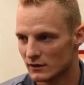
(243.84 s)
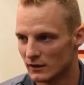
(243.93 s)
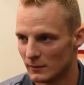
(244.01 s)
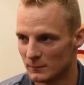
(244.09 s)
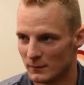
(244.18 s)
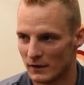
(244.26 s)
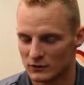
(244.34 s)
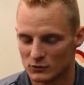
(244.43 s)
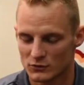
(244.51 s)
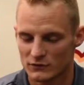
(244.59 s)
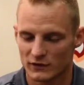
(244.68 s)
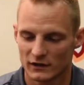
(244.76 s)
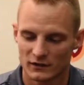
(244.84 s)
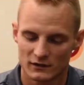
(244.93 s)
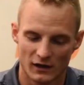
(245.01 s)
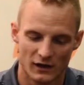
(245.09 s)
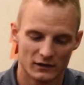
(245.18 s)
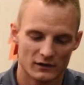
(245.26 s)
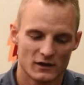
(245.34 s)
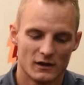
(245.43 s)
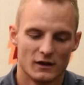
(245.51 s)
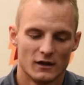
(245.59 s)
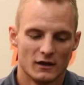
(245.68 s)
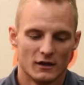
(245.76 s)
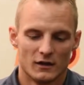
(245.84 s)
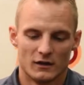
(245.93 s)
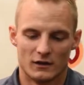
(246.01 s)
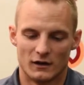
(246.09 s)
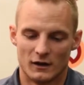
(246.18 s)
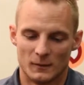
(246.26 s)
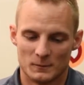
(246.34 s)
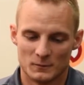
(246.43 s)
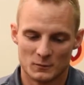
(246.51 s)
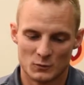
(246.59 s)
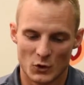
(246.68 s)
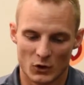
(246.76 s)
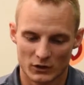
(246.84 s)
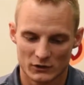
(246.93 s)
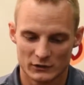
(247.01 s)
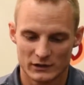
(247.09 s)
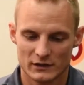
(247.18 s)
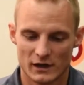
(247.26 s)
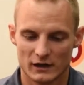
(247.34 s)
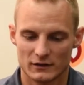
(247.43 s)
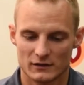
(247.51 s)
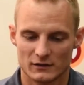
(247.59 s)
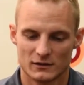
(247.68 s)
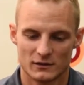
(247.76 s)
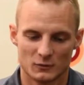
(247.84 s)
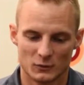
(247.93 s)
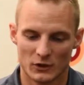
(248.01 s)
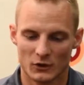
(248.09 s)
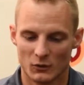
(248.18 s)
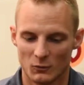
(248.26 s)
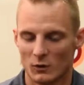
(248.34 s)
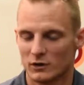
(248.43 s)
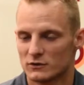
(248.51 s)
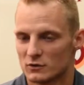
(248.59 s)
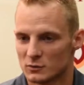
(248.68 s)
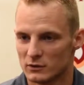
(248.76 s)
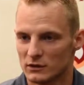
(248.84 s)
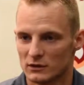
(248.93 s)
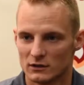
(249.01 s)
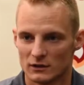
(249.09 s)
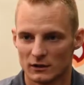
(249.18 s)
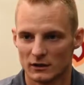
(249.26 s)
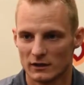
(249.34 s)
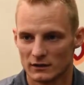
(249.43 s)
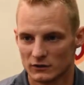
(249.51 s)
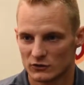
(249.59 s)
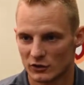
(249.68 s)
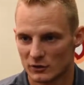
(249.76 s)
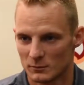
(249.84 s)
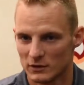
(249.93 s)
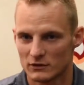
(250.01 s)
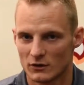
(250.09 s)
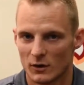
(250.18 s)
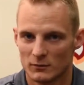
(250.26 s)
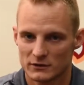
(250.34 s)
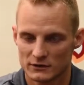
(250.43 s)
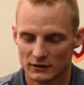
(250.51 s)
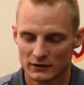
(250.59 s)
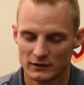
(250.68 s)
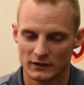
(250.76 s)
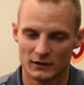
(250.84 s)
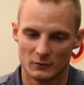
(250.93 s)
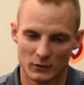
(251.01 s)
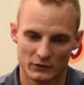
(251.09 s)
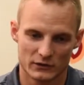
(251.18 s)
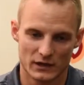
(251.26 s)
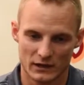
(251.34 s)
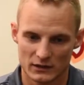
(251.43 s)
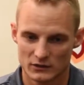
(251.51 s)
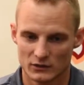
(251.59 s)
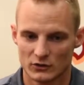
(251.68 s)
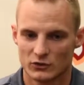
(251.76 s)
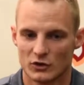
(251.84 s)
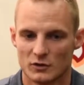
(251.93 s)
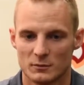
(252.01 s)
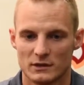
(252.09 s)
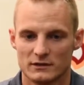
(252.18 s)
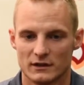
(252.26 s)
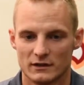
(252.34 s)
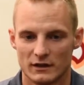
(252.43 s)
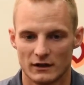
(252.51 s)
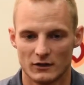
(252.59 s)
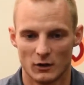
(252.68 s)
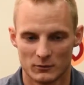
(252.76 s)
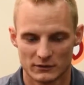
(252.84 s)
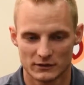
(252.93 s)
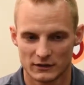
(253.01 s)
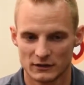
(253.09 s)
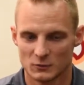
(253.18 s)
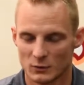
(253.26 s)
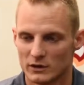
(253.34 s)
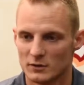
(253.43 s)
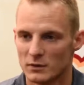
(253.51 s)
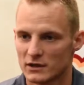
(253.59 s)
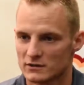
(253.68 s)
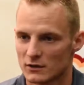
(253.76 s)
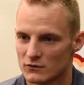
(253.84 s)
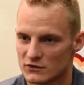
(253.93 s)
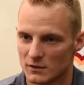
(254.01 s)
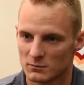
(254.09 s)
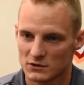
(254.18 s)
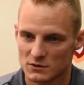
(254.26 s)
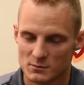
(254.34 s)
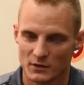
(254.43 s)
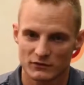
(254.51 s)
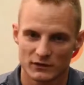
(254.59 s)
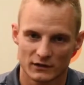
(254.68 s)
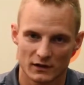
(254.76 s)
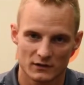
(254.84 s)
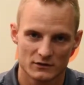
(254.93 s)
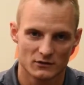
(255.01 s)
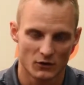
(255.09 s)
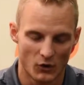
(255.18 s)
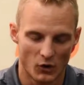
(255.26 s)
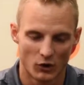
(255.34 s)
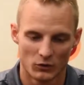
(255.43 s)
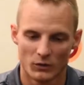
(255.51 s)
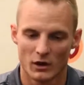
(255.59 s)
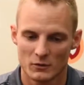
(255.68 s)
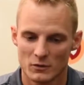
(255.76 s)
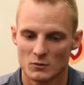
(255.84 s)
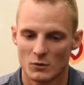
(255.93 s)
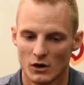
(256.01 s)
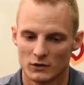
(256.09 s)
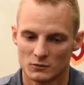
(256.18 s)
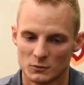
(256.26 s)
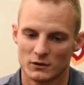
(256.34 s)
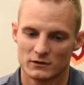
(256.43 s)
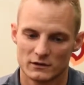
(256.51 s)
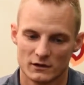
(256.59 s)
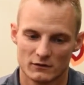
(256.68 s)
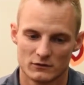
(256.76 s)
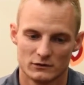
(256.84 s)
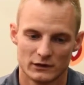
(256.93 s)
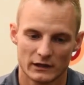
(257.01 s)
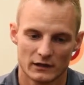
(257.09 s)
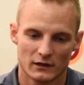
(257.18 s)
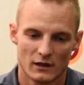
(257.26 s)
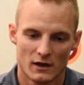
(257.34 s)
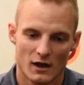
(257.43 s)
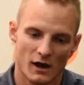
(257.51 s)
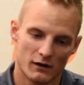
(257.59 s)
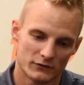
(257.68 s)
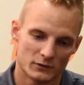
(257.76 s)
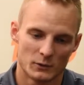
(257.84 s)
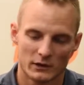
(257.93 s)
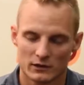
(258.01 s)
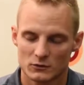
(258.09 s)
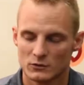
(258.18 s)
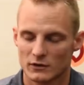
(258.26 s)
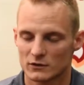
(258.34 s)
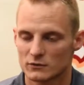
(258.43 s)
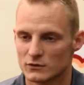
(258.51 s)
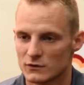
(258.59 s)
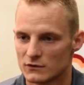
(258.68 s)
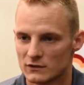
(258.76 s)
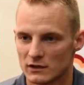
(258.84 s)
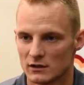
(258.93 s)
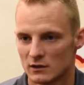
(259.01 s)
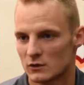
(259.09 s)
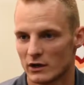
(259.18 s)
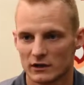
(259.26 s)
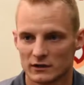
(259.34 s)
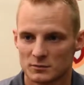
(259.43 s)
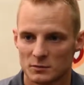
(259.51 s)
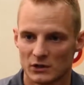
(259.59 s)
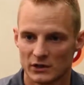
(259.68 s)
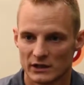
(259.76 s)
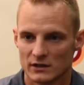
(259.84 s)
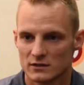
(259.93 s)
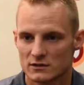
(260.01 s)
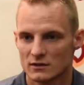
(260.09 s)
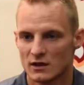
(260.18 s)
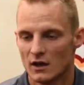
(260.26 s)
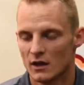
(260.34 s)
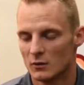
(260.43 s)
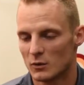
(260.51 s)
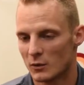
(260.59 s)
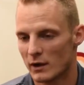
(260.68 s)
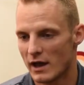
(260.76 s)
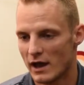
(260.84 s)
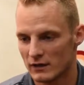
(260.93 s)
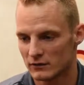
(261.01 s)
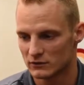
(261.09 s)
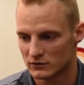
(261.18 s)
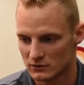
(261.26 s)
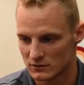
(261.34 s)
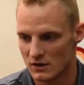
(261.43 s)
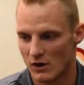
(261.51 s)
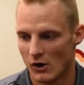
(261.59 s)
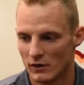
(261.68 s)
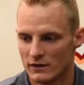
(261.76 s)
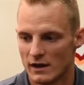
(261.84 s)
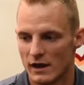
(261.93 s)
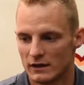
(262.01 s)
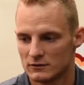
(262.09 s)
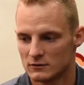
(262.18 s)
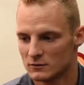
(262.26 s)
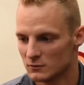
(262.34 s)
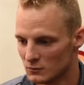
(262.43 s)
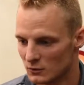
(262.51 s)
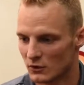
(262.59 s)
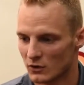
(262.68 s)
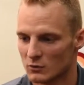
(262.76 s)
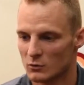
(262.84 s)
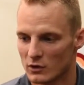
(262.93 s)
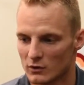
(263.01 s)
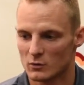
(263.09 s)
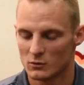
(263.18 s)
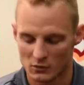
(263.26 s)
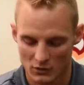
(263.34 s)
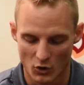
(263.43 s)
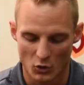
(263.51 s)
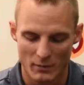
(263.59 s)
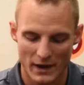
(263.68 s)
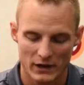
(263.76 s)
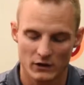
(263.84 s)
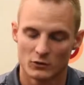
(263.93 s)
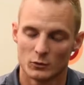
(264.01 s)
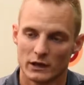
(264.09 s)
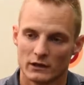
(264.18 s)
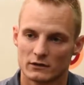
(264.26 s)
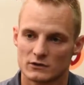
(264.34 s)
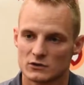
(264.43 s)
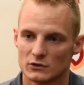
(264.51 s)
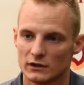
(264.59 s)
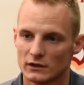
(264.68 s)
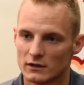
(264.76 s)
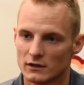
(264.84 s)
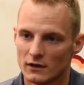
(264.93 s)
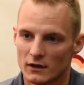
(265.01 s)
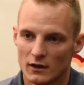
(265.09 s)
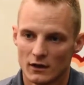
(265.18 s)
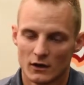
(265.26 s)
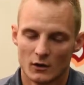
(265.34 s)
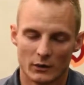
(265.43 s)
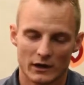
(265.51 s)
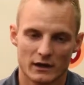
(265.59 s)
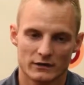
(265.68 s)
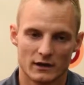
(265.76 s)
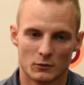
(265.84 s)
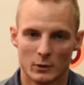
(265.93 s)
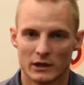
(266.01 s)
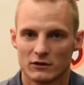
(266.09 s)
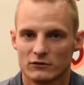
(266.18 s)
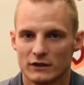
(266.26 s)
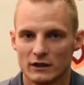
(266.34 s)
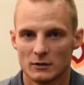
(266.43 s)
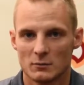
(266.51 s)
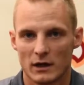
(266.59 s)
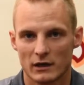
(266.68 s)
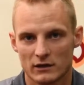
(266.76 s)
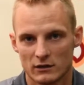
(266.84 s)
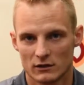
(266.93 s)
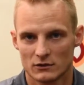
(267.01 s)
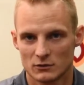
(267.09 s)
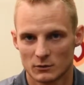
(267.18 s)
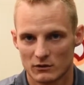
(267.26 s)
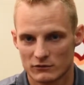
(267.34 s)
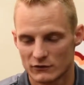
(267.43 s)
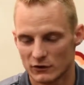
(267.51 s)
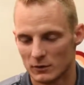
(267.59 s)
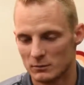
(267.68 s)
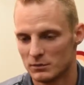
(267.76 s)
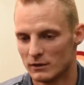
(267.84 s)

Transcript: I do think that we all agree that we all want to be in the tournament, obviously, want to get into the tournament and then obviously win the Big South Championship. I think that's all what we want another ring after winning 2015, a great experience. We want to add on that, want to go back on a winning streak, want to get that winning feeling back here to Winthrop.